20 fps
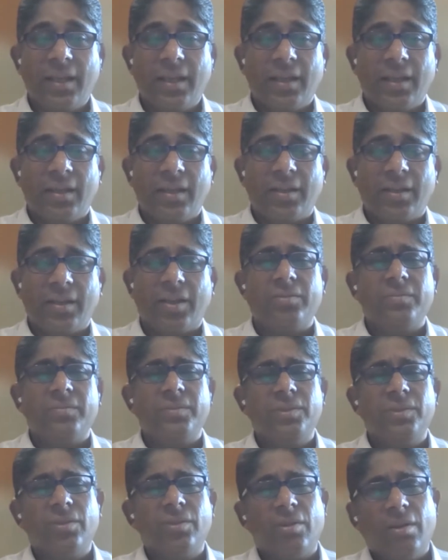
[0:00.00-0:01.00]

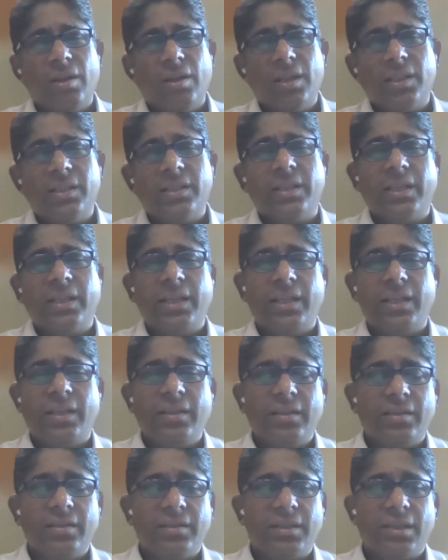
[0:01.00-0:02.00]
Now, you'll all
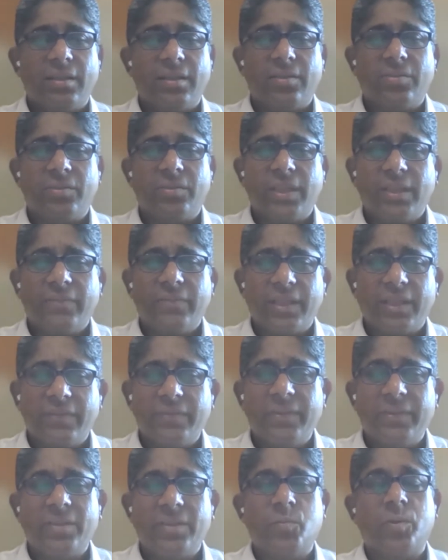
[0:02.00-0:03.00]
agree that today we live
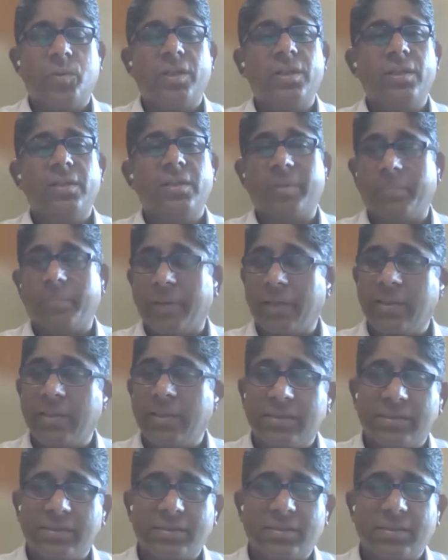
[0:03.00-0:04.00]
in a world of
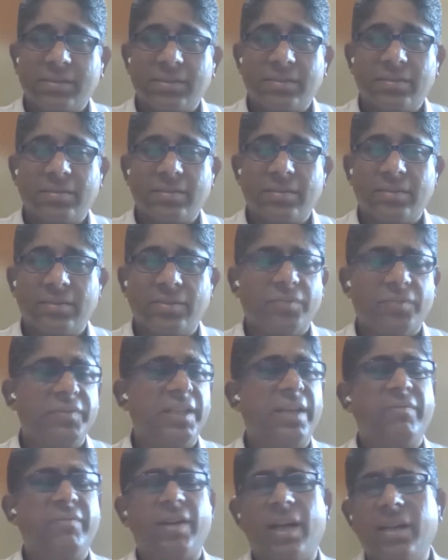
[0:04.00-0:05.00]
abundance. You know, we
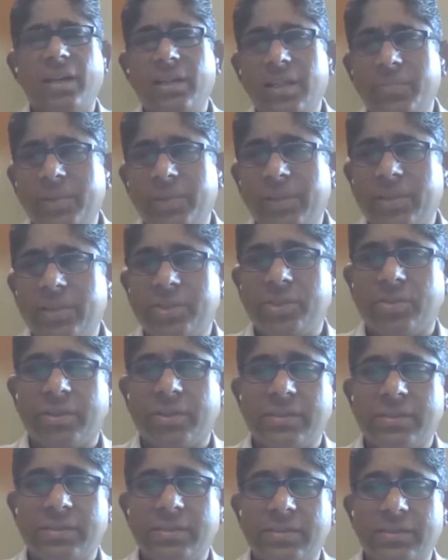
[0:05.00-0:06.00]
have unlimited
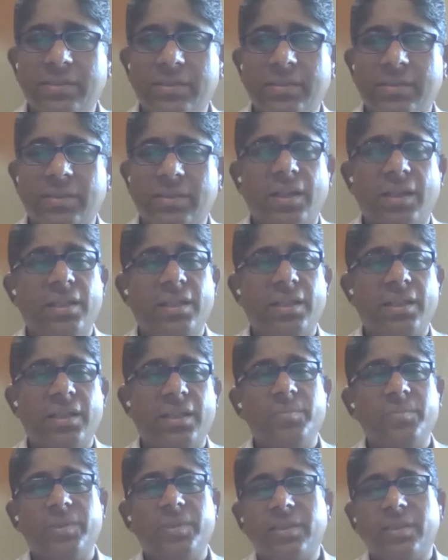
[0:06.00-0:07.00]
choices,
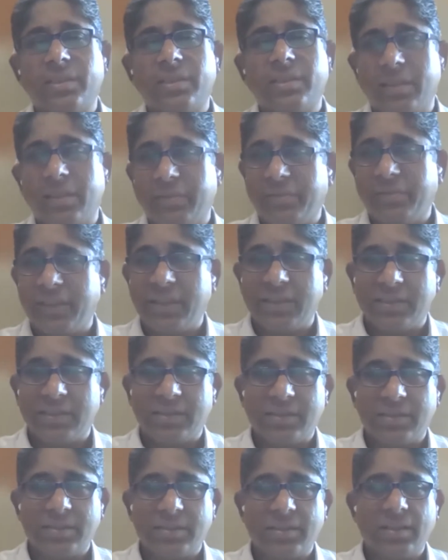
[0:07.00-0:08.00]
unlimited
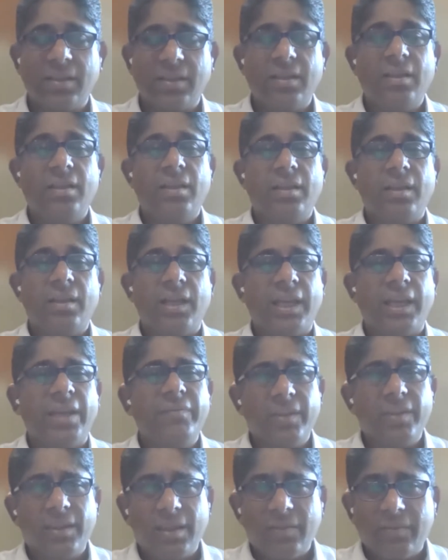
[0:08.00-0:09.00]
convenience.
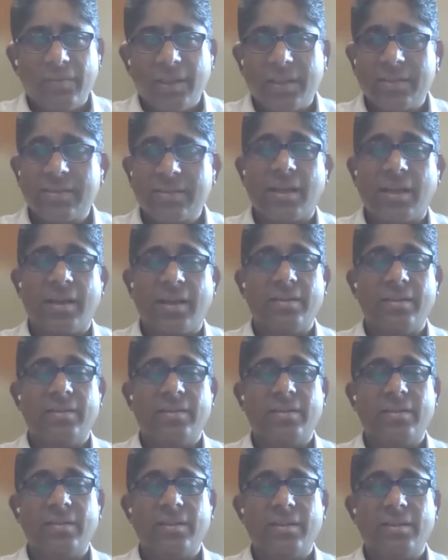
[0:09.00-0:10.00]
Everything we desire,
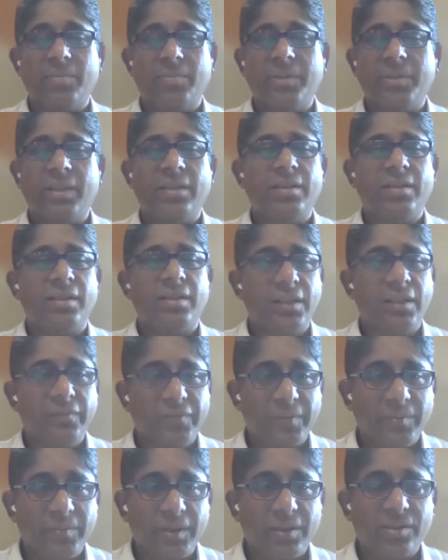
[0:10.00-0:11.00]
be it
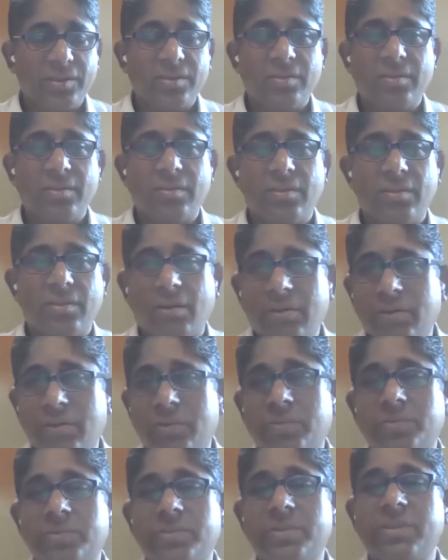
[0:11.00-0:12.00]
information or
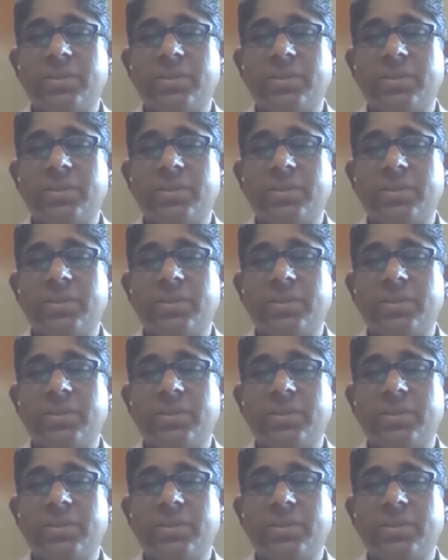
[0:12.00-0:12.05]
goods,